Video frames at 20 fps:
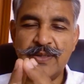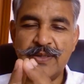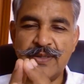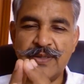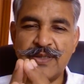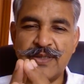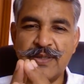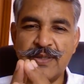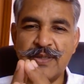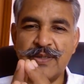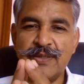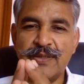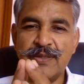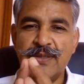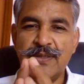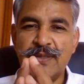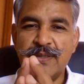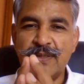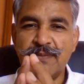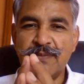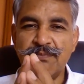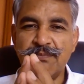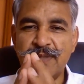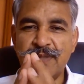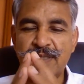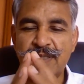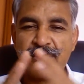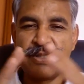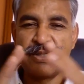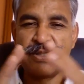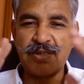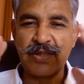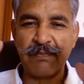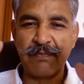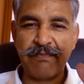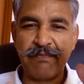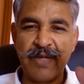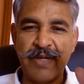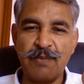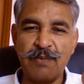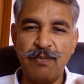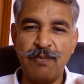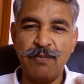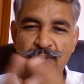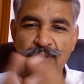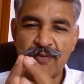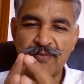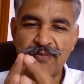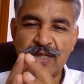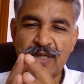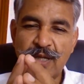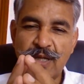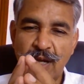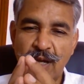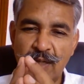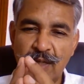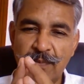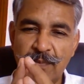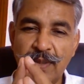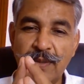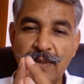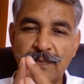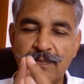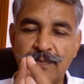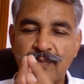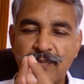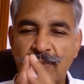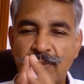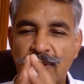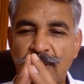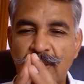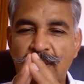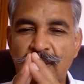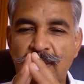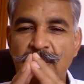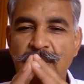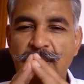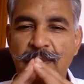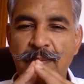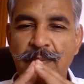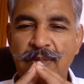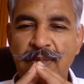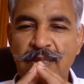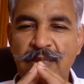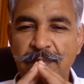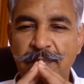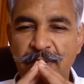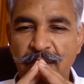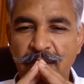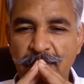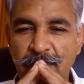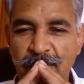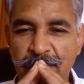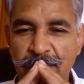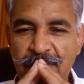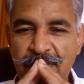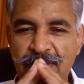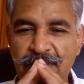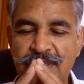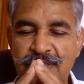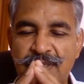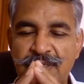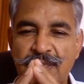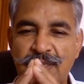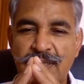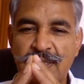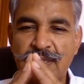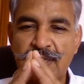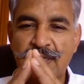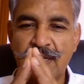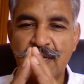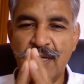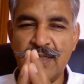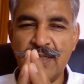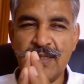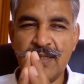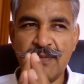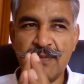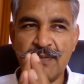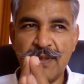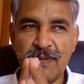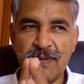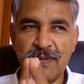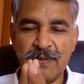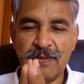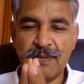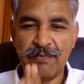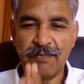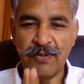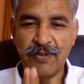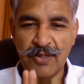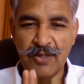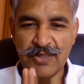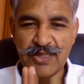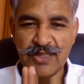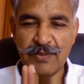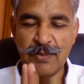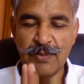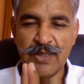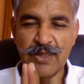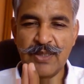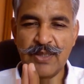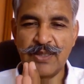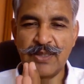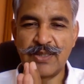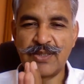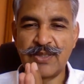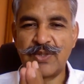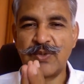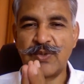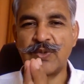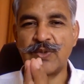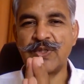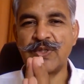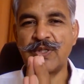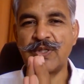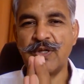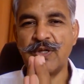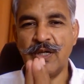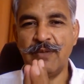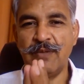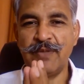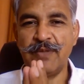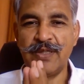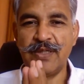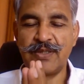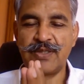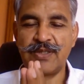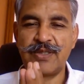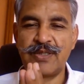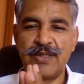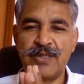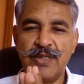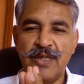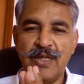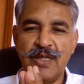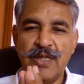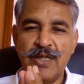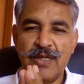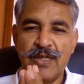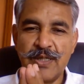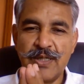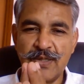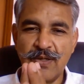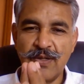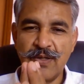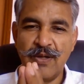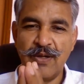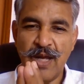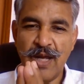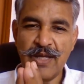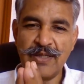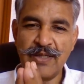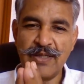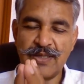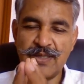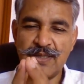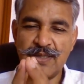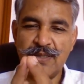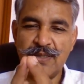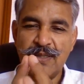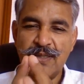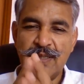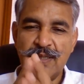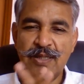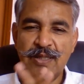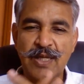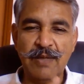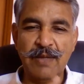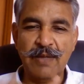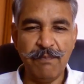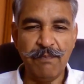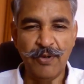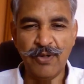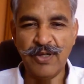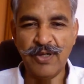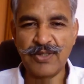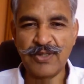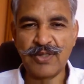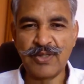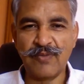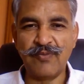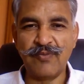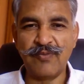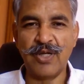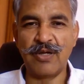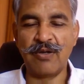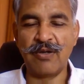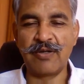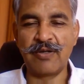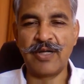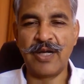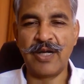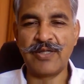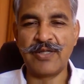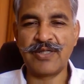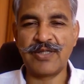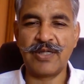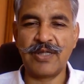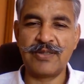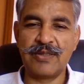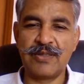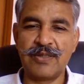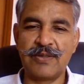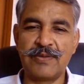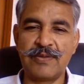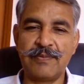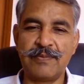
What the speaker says: It's a backbone of the economy, but the problem is neither the policymakers nor the governments recognize the importance of the unorganized sector.